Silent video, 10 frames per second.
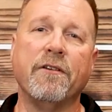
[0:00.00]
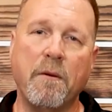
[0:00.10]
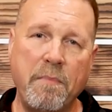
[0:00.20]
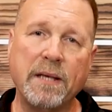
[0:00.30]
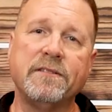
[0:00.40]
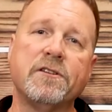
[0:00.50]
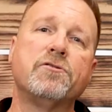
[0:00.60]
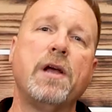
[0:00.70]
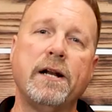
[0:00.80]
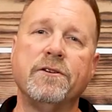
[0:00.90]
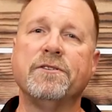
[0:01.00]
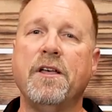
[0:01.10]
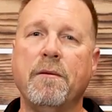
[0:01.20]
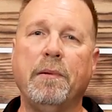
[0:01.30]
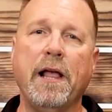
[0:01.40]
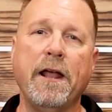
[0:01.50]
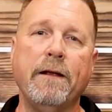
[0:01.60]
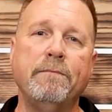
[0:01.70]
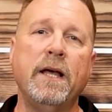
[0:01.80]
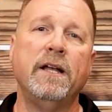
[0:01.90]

are the best extractors on the planet.